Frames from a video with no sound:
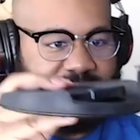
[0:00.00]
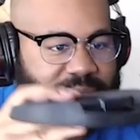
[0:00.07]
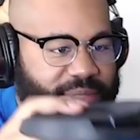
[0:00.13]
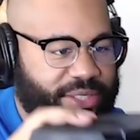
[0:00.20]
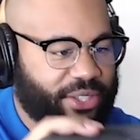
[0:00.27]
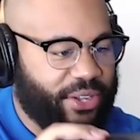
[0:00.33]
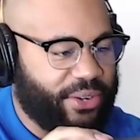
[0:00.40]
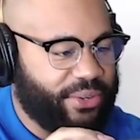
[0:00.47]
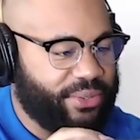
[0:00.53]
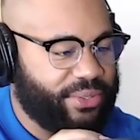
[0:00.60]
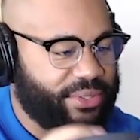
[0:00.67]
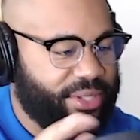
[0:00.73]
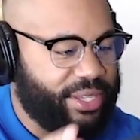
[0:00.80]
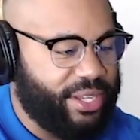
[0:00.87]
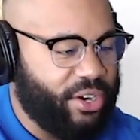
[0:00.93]
So,
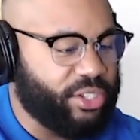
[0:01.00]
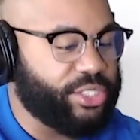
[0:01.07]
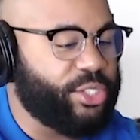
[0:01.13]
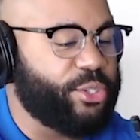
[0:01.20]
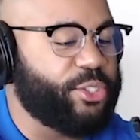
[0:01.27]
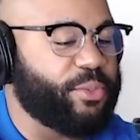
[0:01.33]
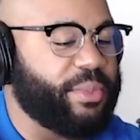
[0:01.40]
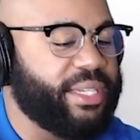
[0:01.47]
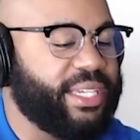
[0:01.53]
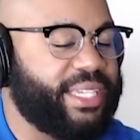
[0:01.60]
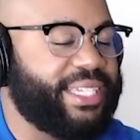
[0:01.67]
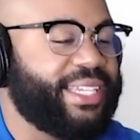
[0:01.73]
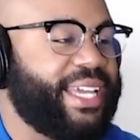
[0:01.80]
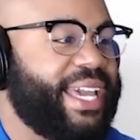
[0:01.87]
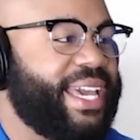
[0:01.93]
or excuse me,
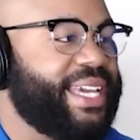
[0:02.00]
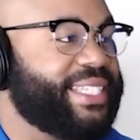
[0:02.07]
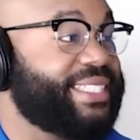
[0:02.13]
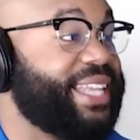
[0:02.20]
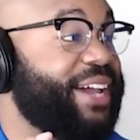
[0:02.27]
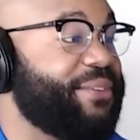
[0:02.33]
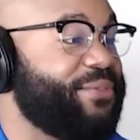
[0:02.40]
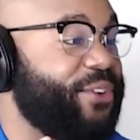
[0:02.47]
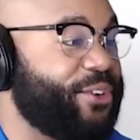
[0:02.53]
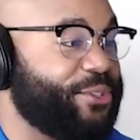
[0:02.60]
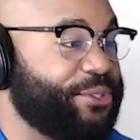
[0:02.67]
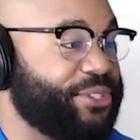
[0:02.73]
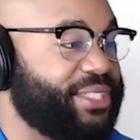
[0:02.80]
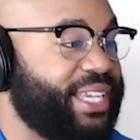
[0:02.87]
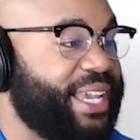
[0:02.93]
it's not a vertical
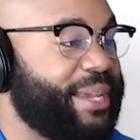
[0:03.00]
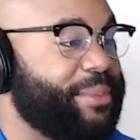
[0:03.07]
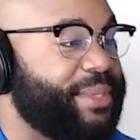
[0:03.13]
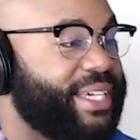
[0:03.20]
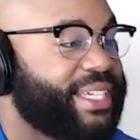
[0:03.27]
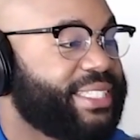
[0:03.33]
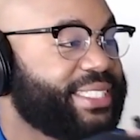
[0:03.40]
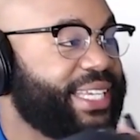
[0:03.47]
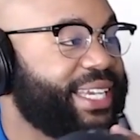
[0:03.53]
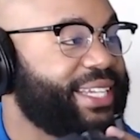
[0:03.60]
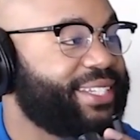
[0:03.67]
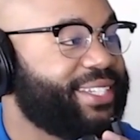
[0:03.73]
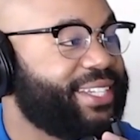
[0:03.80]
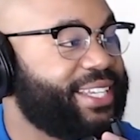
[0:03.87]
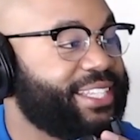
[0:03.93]
stand because it
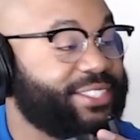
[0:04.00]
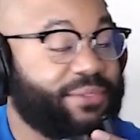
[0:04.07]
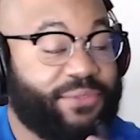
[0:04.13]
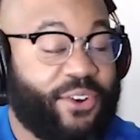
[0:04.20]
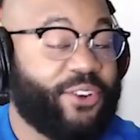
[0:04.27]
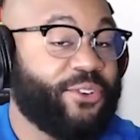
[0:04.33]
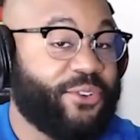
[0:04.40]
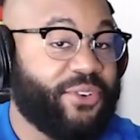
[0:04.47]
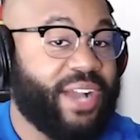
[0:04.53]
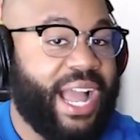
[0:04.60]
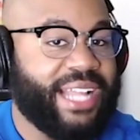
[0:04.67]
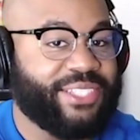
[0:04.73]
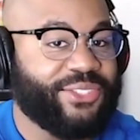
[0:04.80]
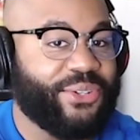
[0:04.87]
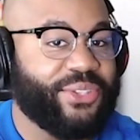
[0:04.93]
is a vertical
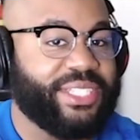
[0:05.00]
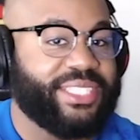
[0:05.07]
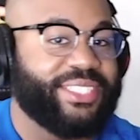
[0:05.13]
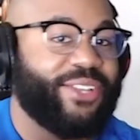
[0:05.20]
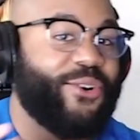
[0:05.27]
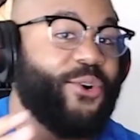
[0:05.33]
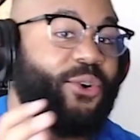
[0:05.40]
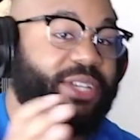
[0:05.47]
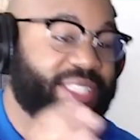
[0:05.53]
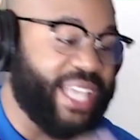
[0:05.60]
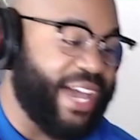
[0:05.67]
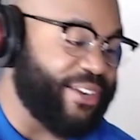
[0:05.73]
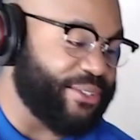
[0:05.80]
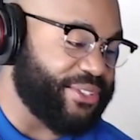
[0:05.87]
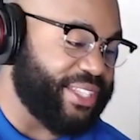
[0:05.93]
console. This is the
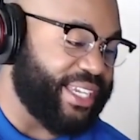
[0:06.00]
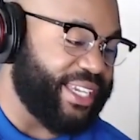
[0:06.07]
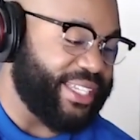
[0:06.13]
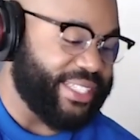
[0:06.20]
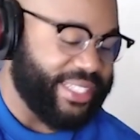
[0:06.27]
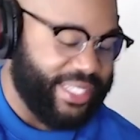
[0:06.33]
horizontal stand.